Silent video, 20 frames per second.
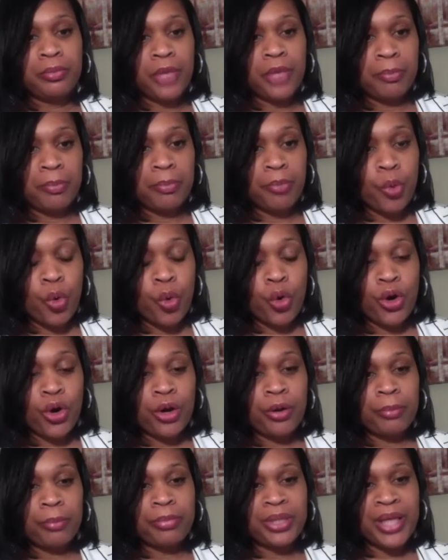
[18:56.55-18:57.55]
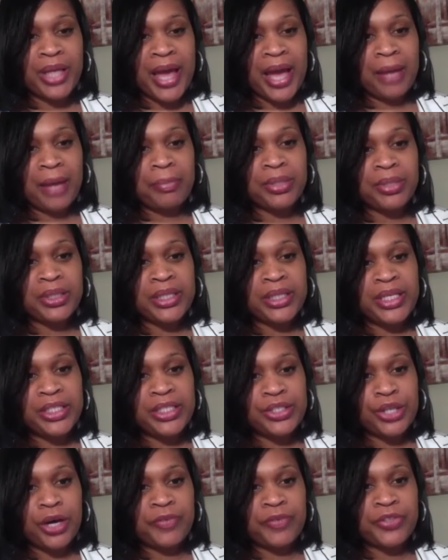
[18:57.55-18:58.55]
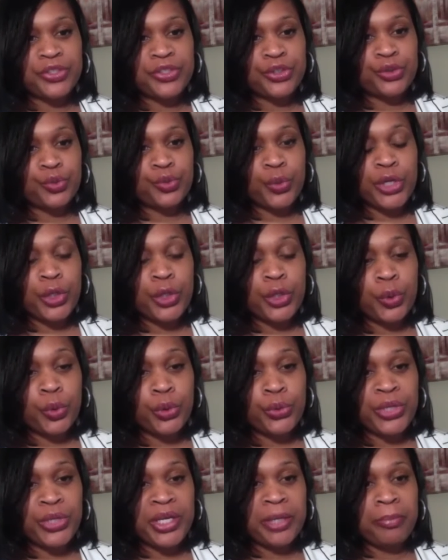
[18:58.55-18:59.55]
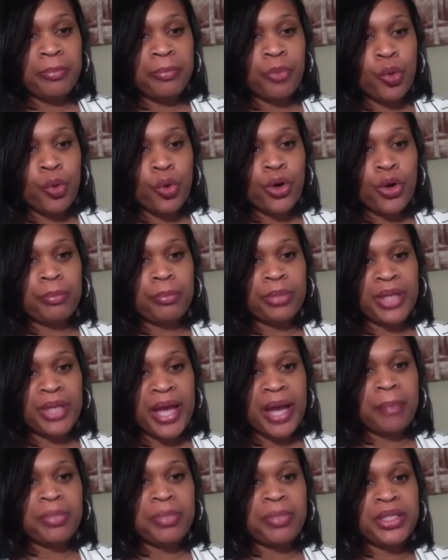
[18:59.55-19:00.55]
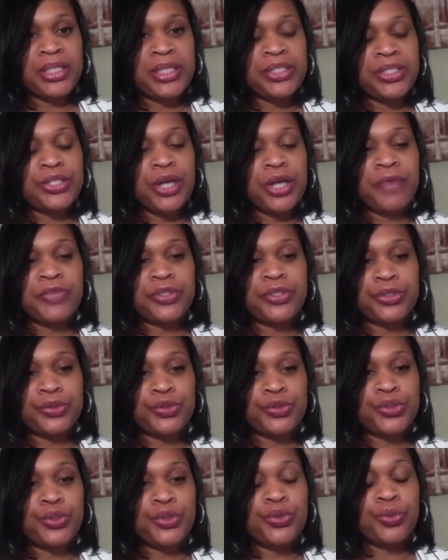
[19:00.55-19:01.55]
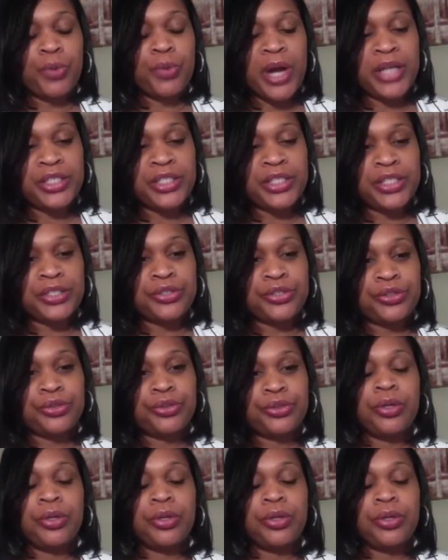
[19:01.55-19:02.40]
more Black police officers, recruiting more Black police officers to the Rochester